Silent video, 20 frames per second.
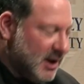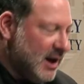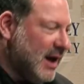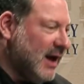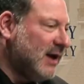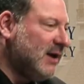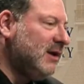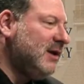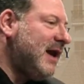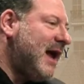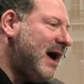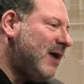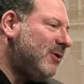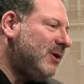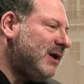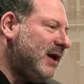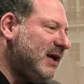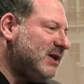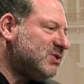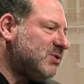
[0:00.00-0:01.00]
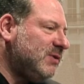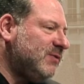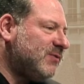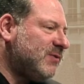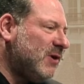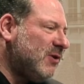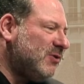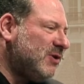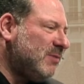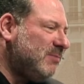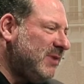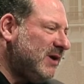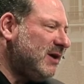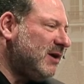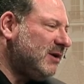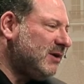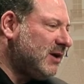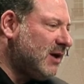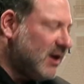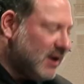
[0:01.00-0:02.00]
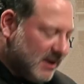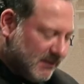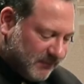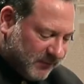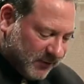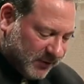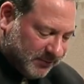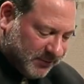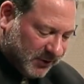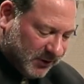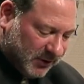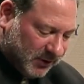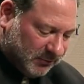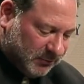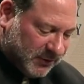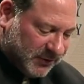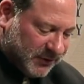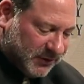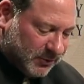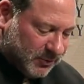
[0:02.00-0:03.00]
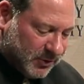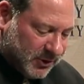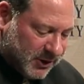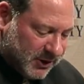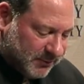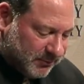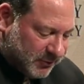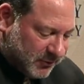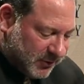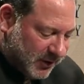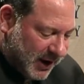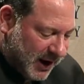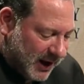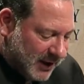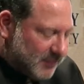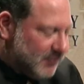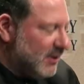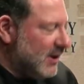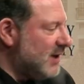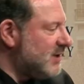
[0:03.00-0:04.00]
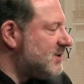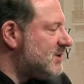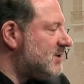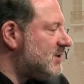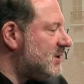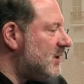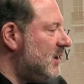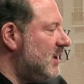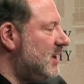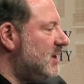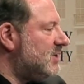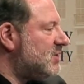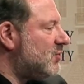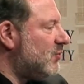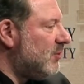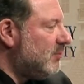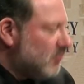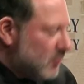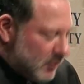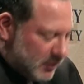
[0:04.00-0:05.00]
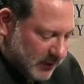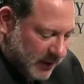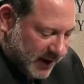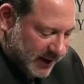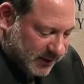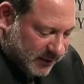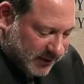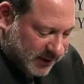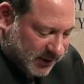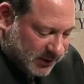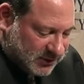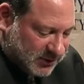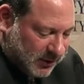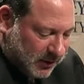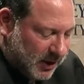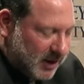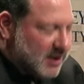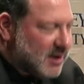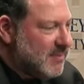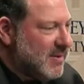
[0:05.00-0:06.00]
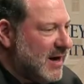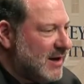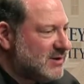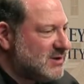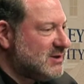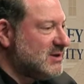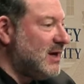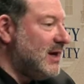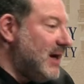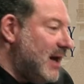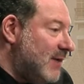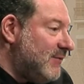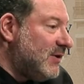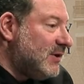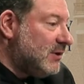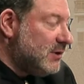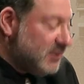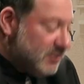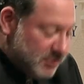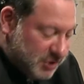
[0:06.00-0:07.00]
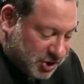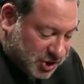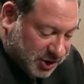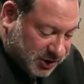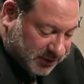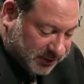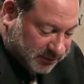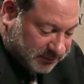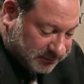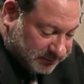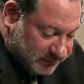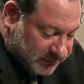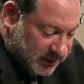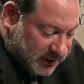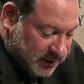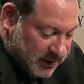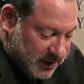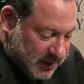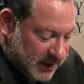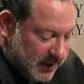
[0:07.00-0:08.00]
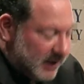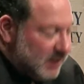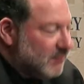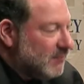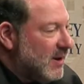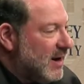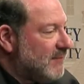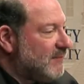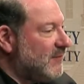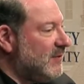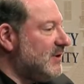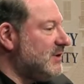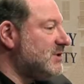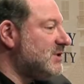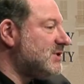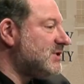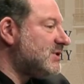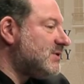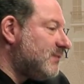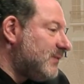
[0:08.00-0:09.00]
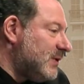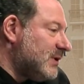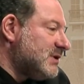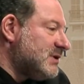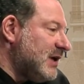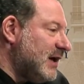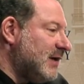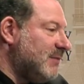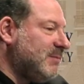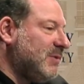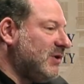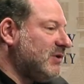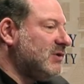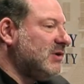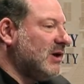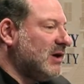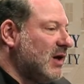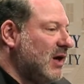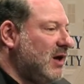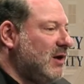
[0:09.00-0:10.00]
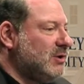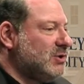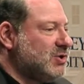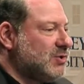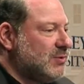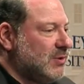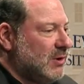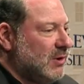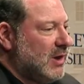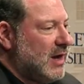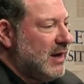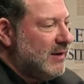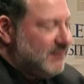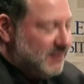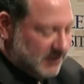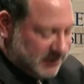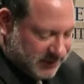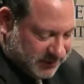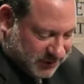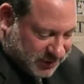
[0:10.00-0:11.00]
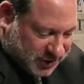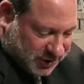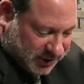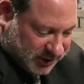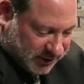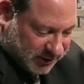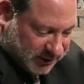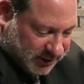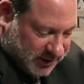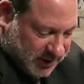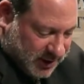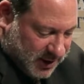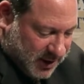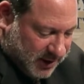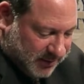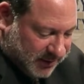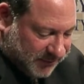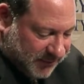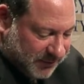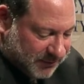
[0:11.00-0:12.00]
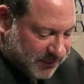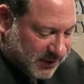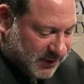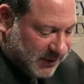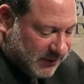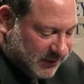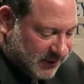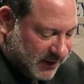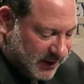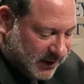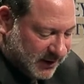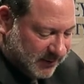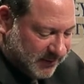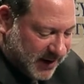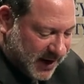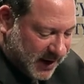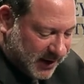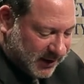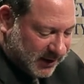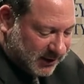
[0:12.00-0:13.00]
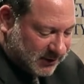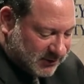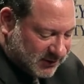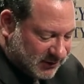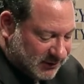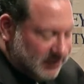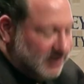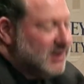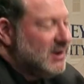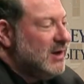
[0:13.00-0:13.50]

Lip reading: And nowadays, we've grown a bit uncomfortable with the word progress, so we're more likely to talk about, say, evolution, in reference, for example, to cultural evolution. But if you really think about it,